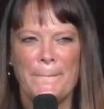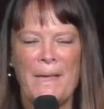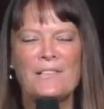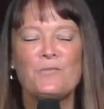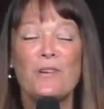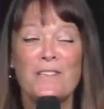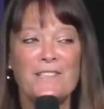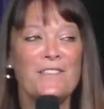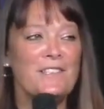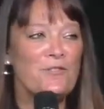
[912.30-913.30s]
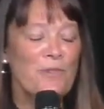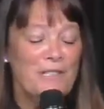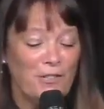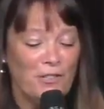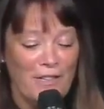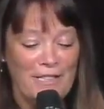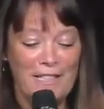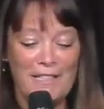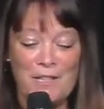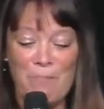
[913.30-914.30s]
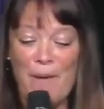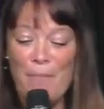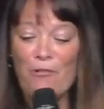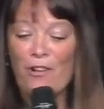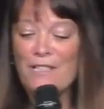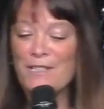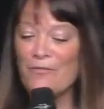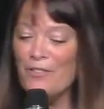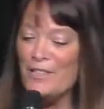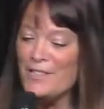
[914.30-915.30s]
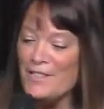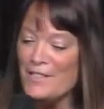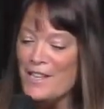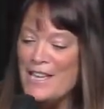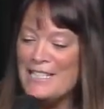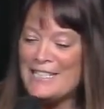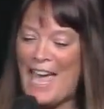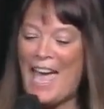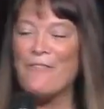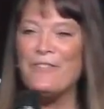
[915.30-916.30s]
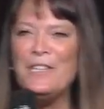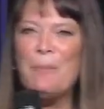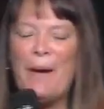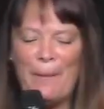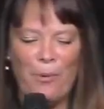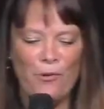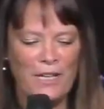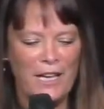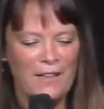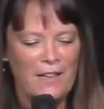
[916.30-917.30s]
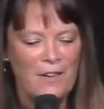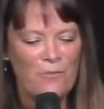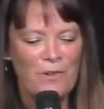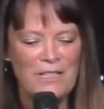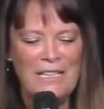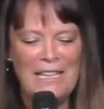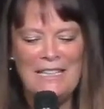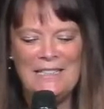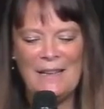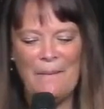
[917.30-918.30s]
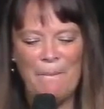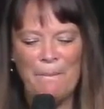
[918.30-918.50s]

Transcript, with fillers: That's why it's always a good idea to memorize some verses to have in your back pocket when you need it.